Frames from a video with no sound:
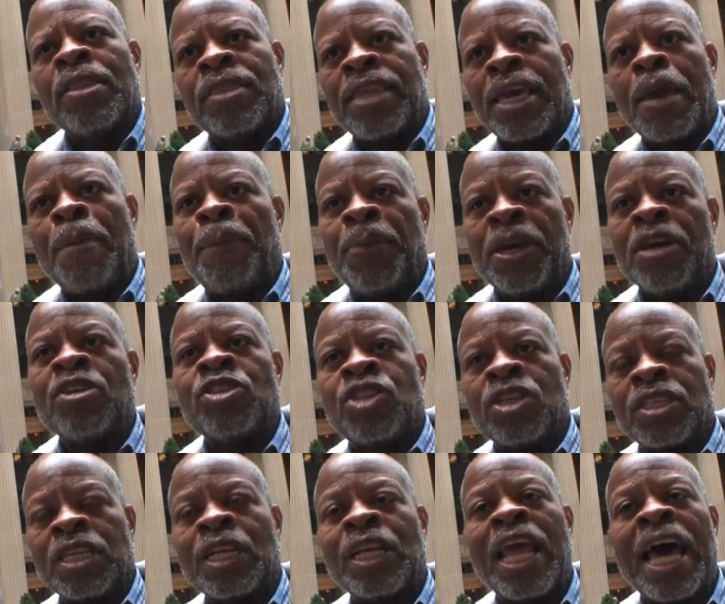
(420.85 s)
They appeal
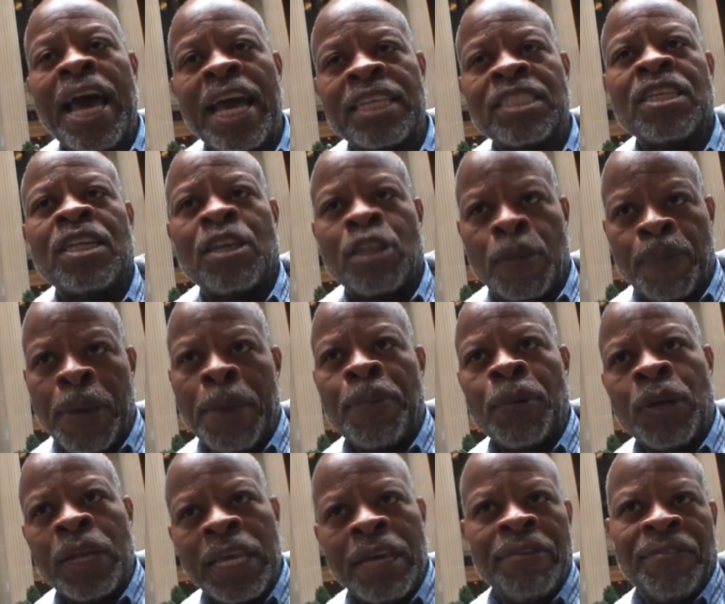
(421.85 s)
to the lies that other
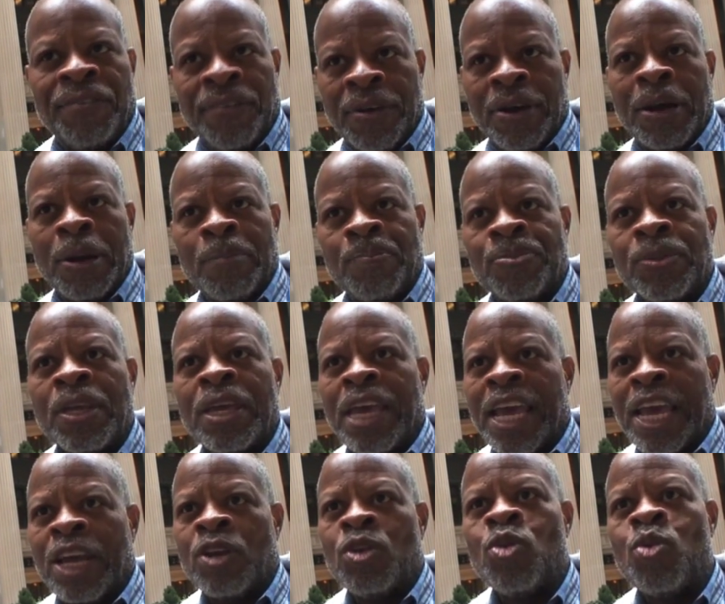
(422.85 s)
people live from.
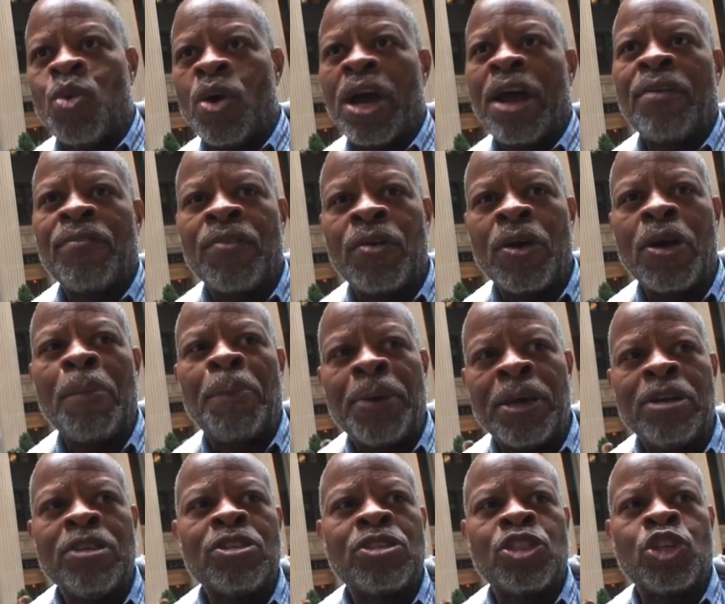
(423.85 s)
And whoever
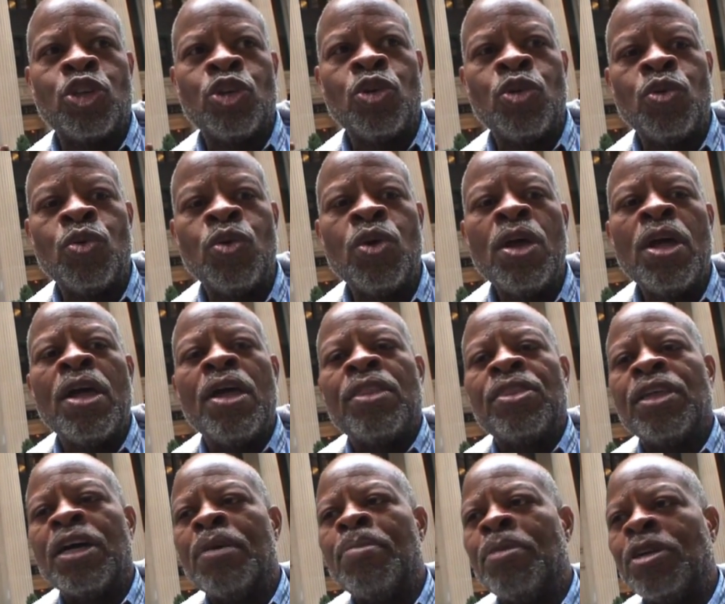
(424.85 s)
appeals to
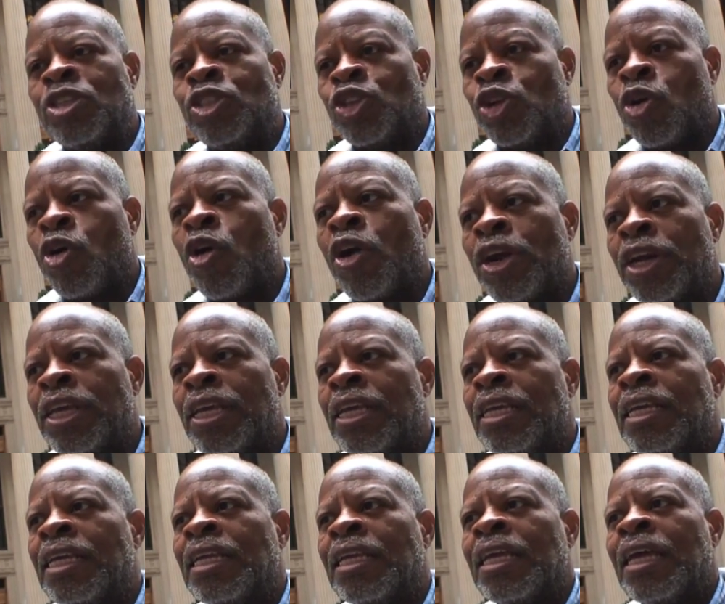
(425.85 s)
the
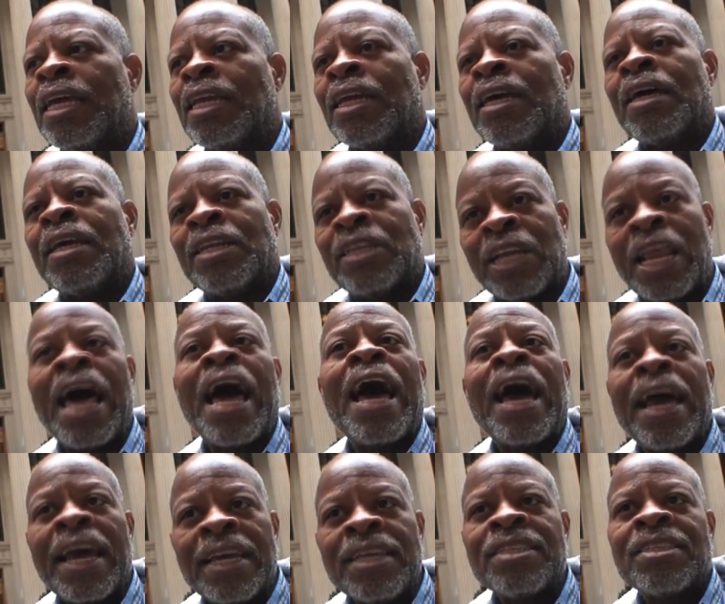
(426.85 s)
majority
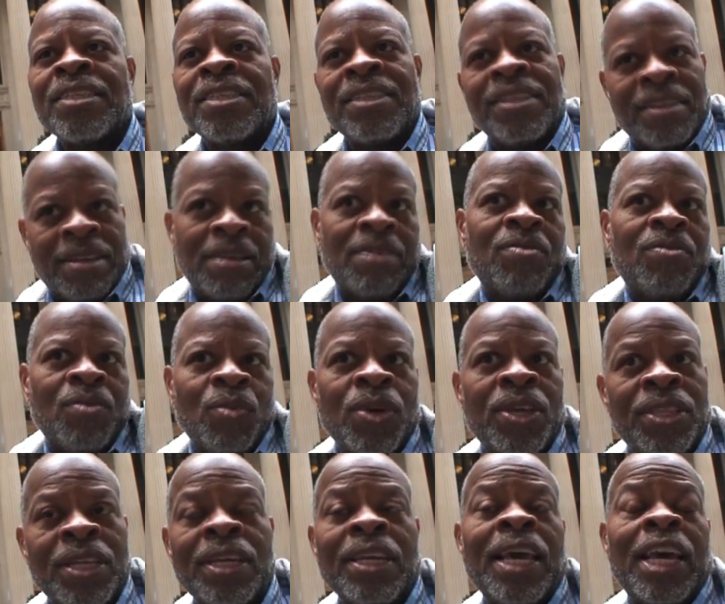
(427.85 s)
lies
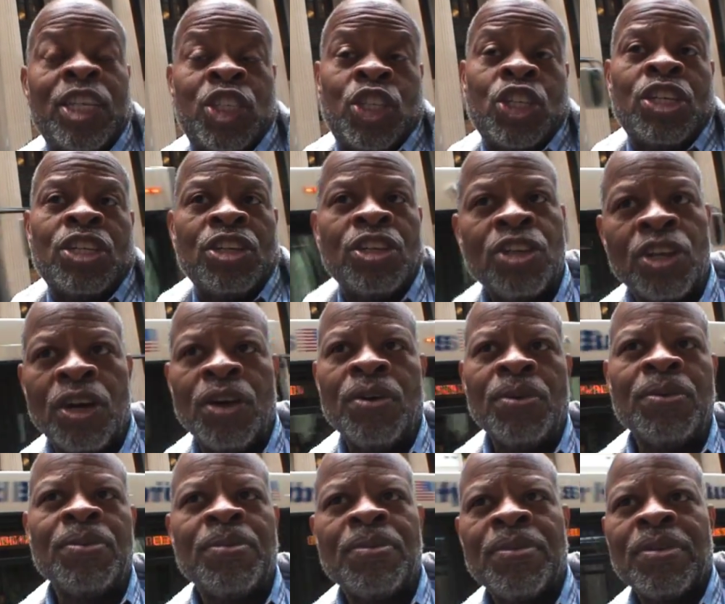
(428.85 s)
win the election, you
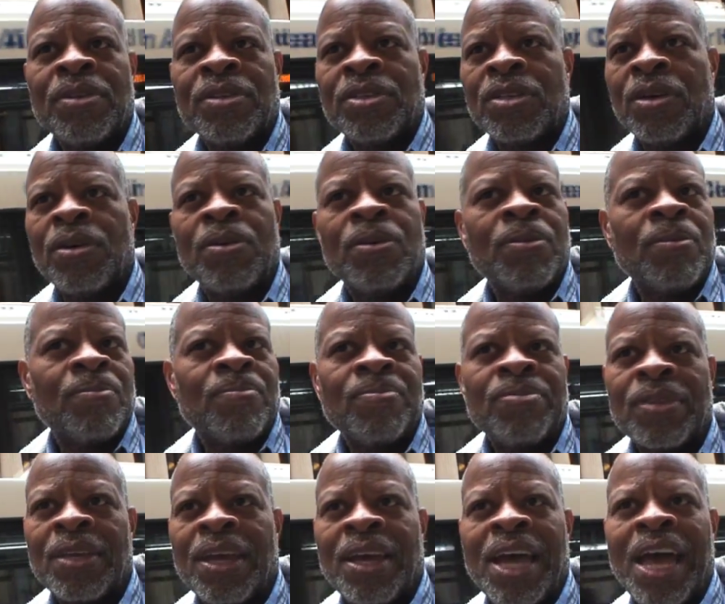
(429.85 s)
know? So
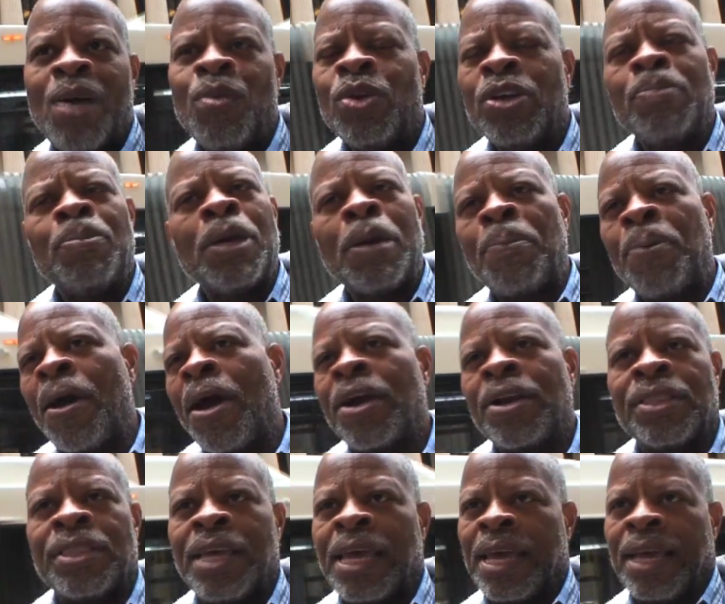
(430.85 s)
I wouldn't be a part
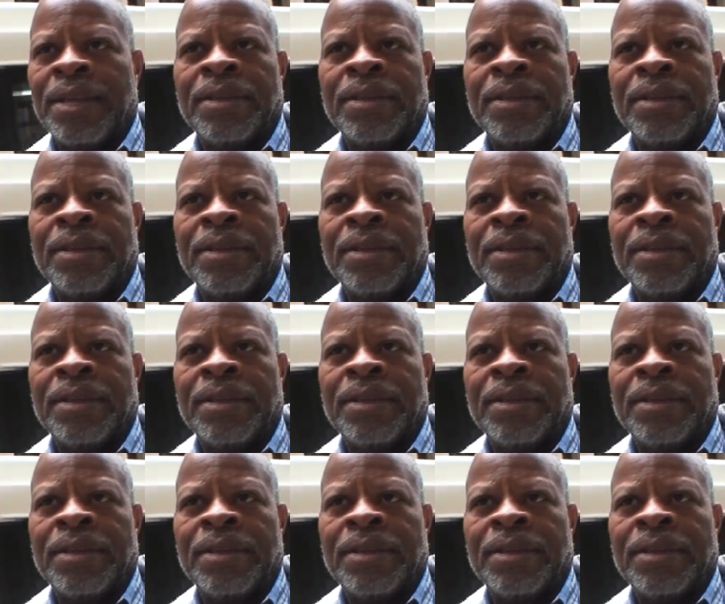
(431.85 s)
of that.